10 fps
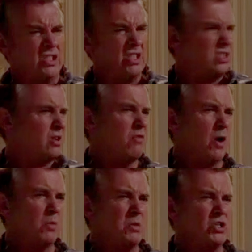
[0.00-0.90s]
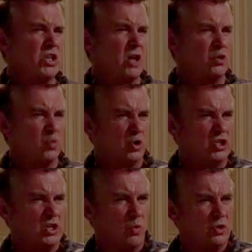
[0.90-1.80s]
She's a grown woman. She knows what
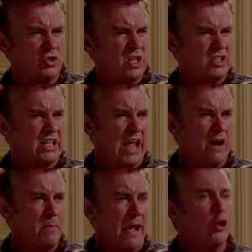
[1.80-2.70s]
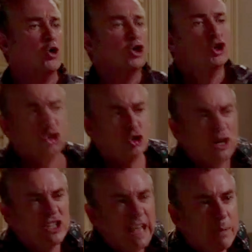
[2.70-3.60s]
she wants. She doesn't care about you. She just
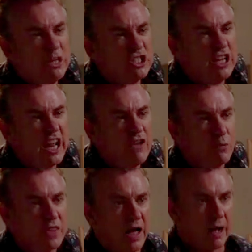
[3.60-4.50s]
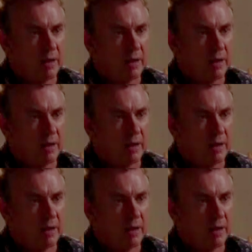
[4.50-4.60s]
tried to get me to leave with